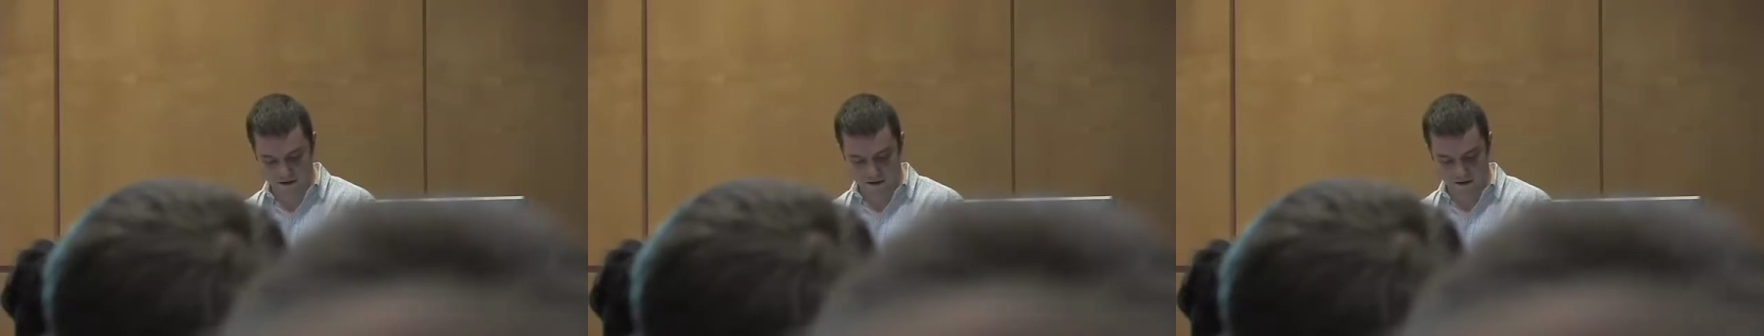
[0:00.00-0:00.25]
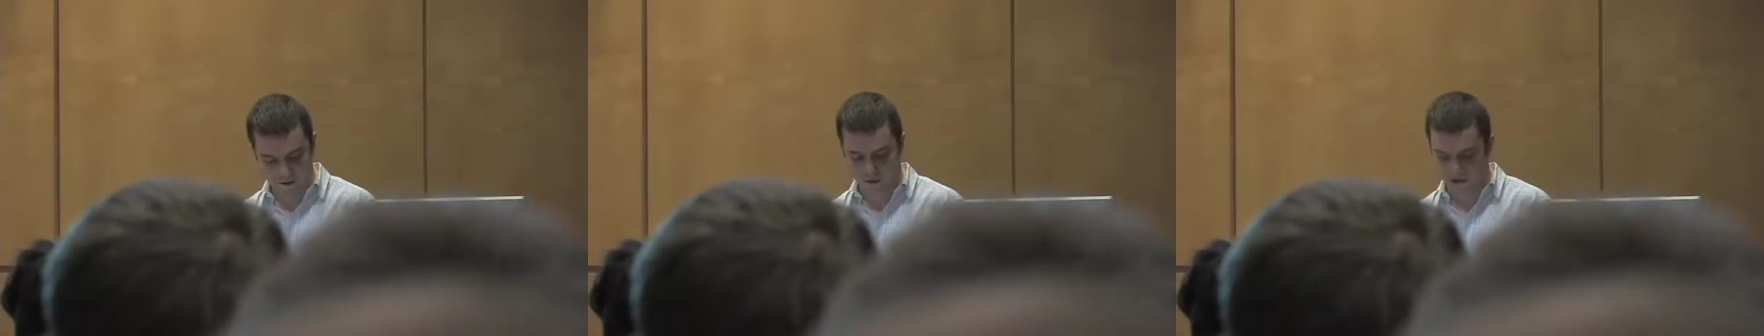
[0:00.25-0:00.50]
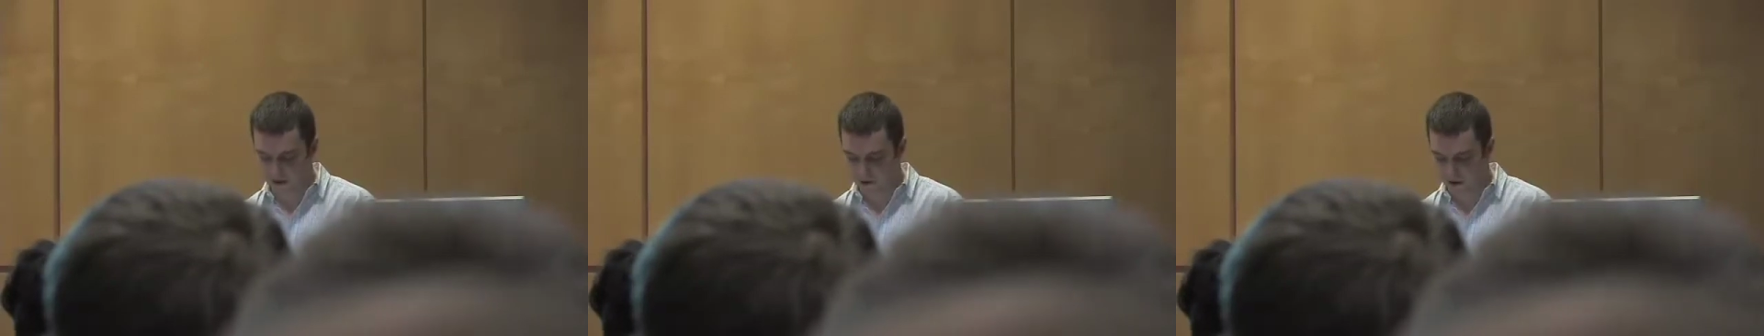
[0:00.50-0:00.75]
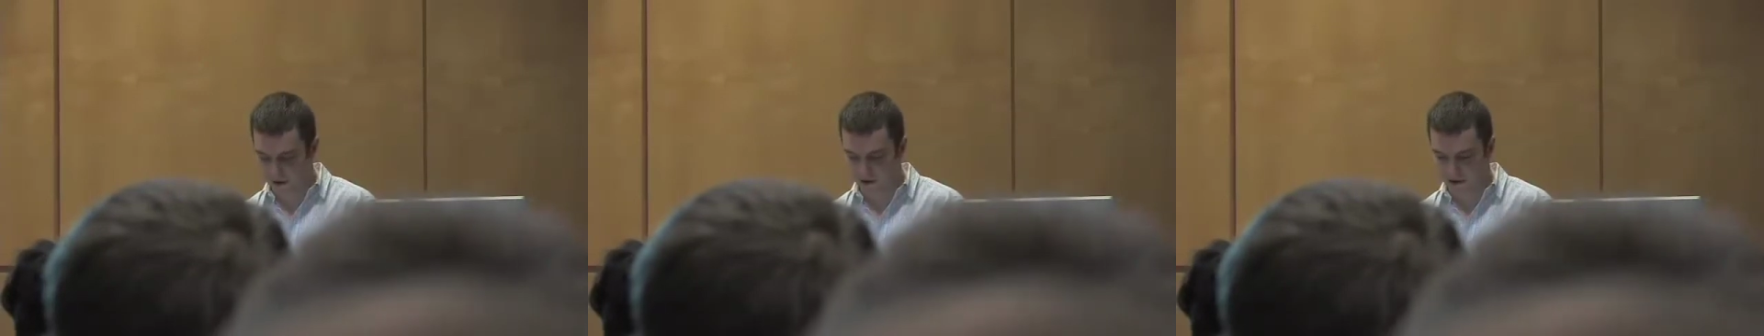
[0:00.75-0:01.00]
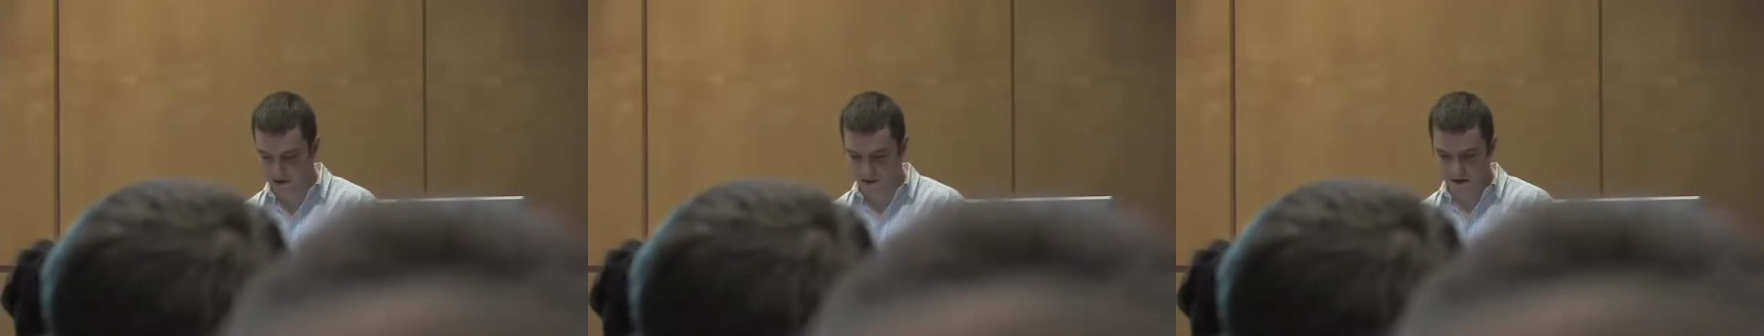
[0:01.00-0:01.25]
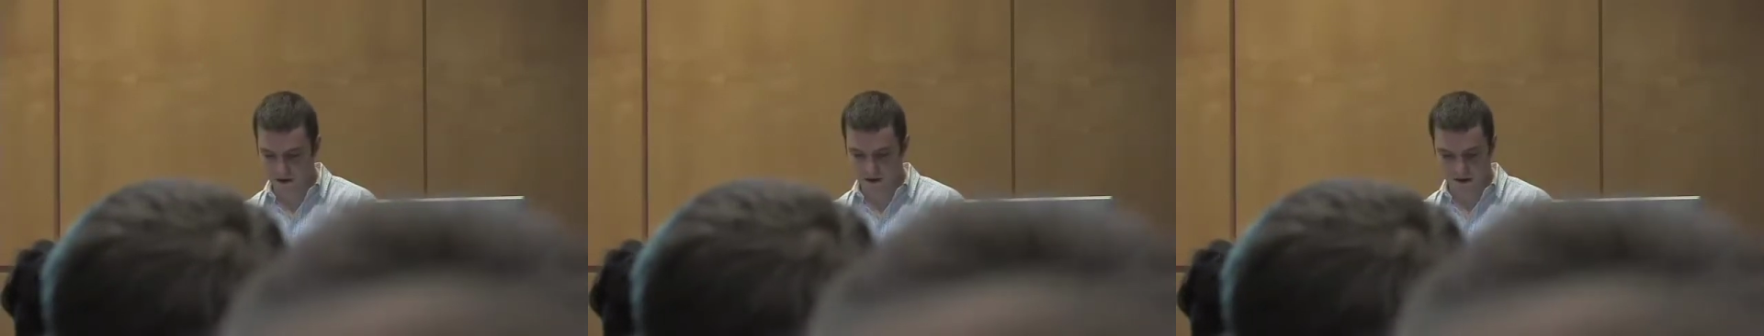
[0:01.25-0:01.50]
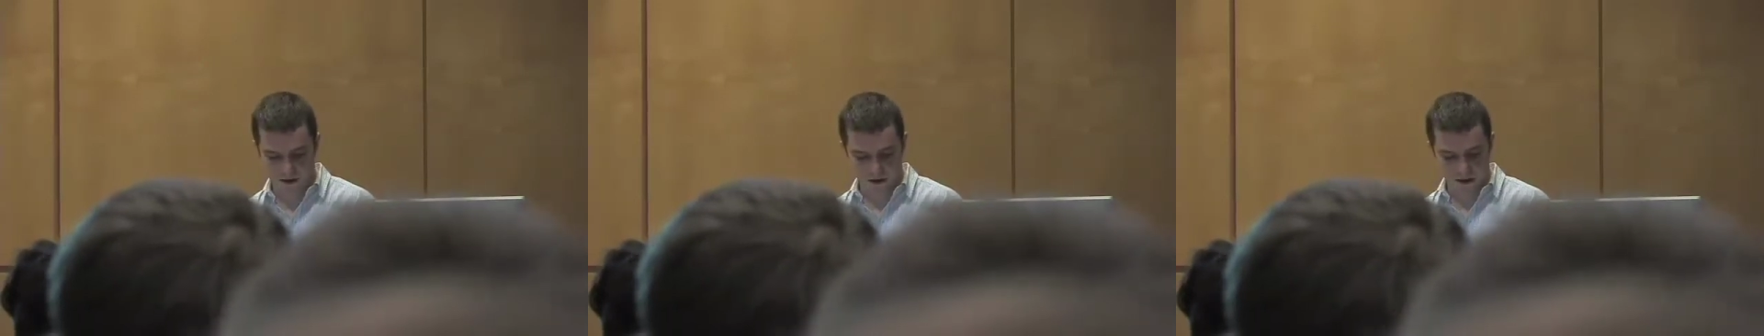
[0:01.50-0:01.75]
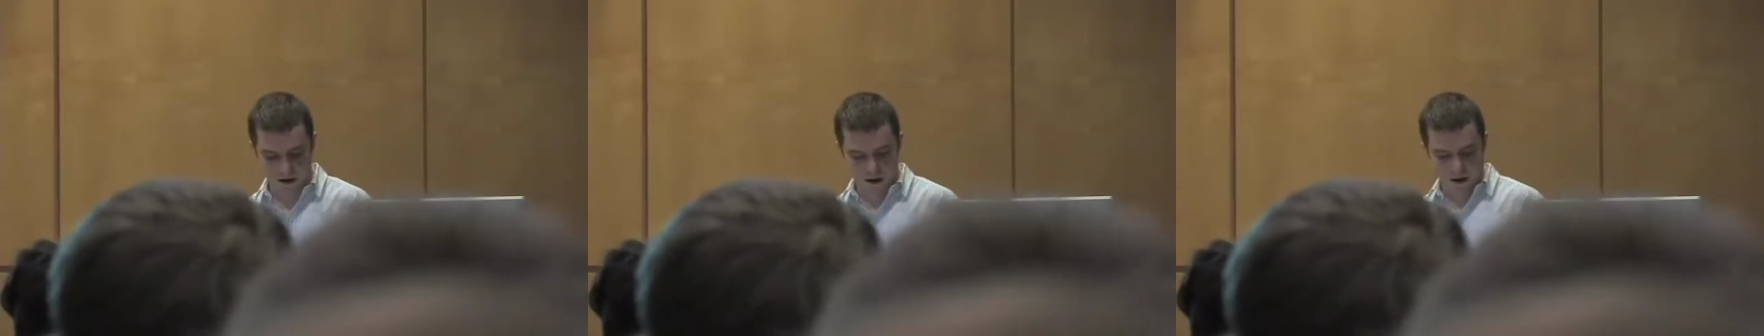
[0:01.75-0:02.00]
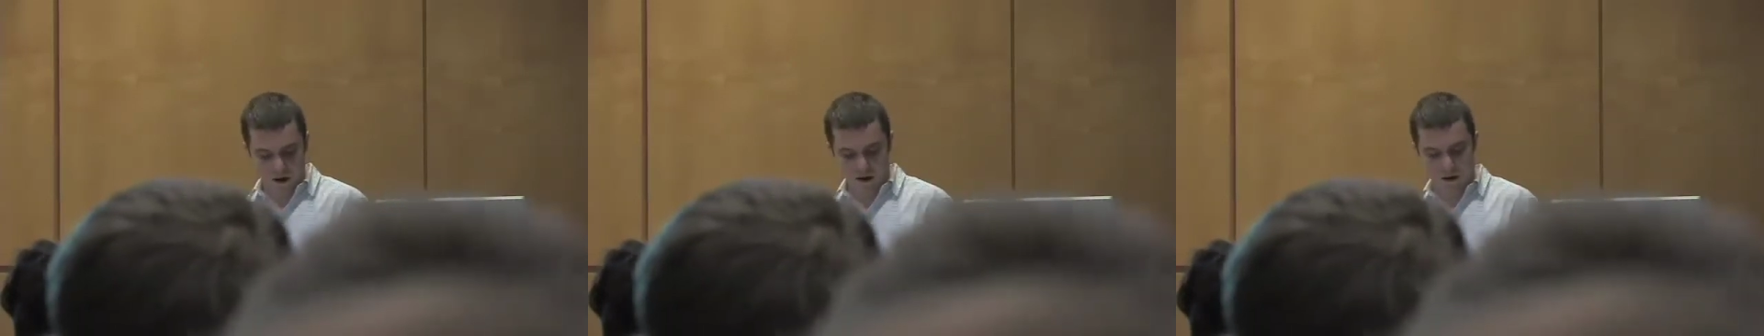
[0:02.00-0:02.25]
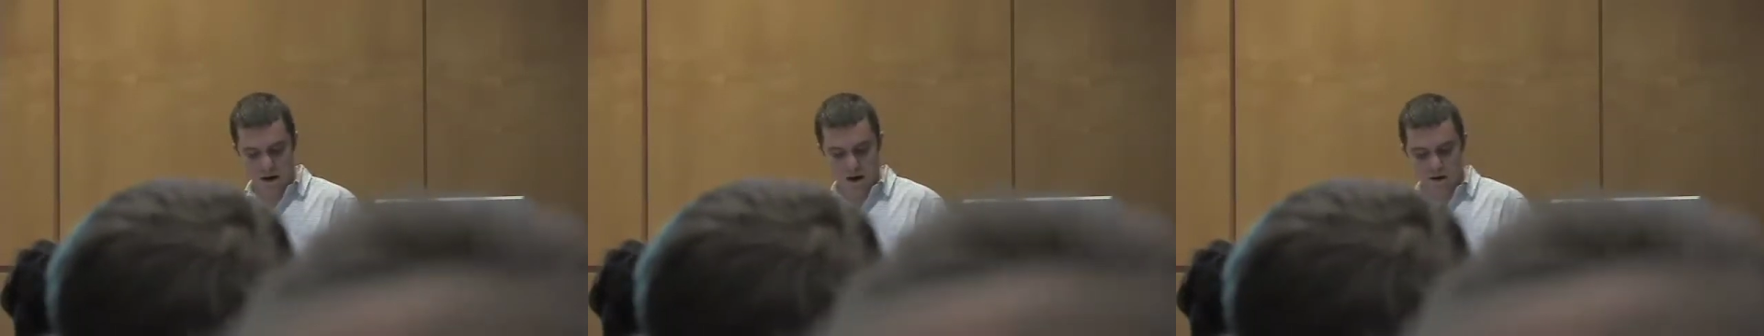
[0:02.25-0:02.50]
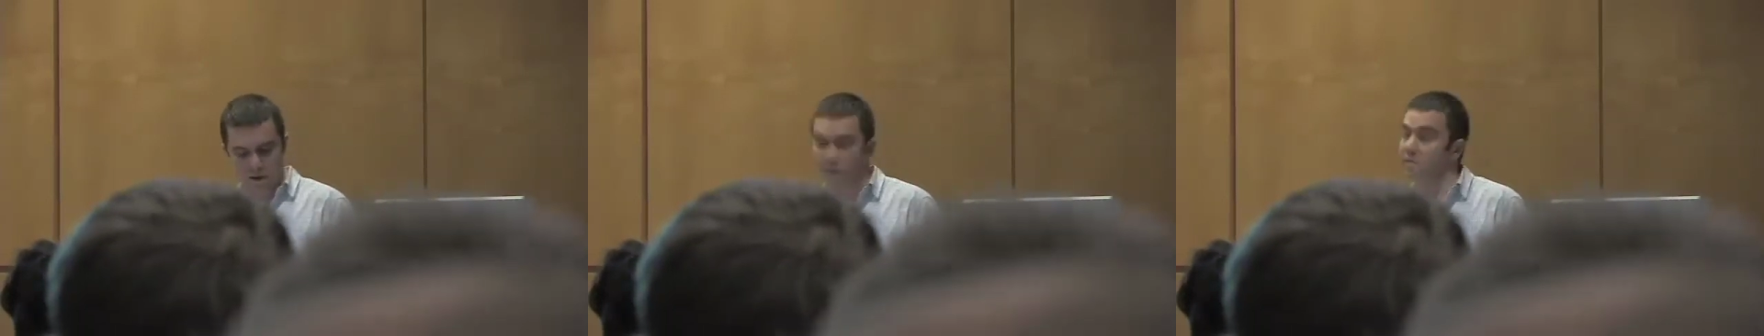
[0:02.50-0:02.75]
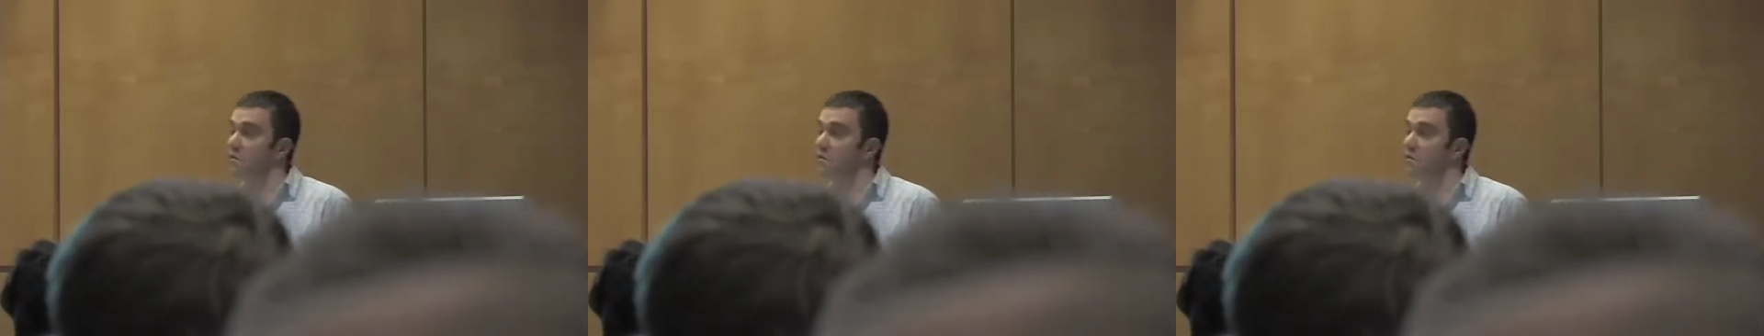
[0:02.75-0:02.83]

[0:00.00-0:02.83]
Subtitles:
or MySpace, okay, it's the